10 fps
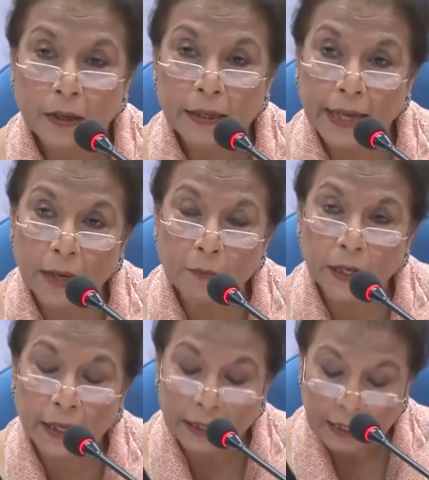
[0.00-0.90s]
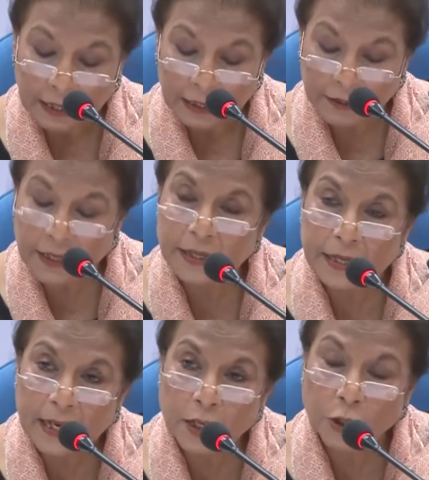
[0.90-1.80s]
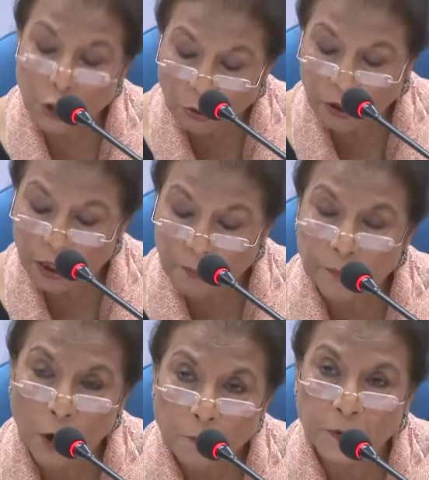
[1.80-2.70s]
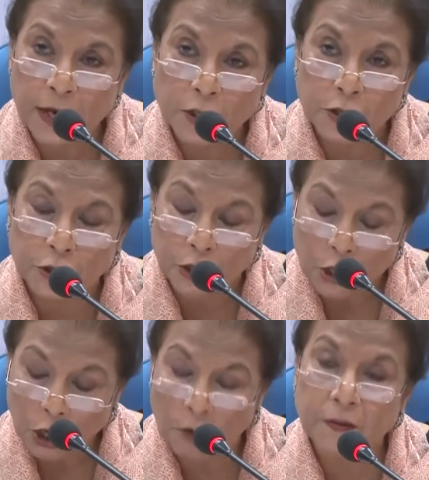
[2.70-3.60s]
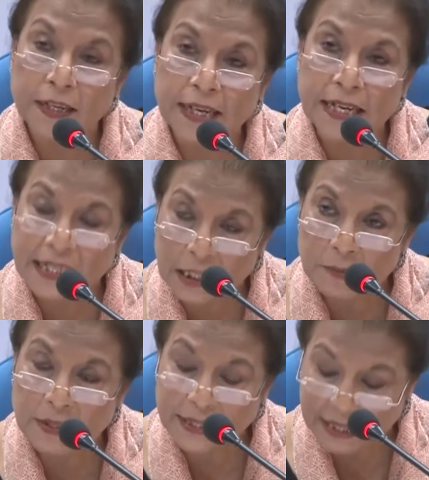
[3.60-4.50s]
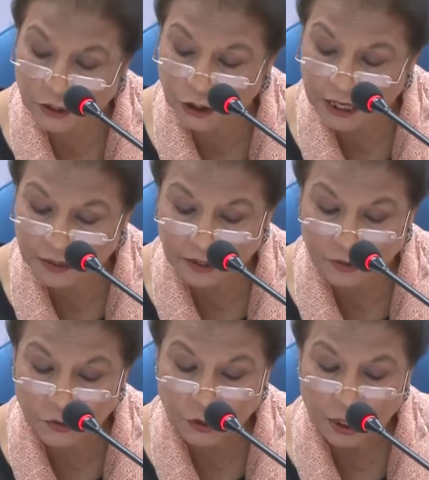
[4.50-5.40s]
namely the near total appropriation of Islamist agendas,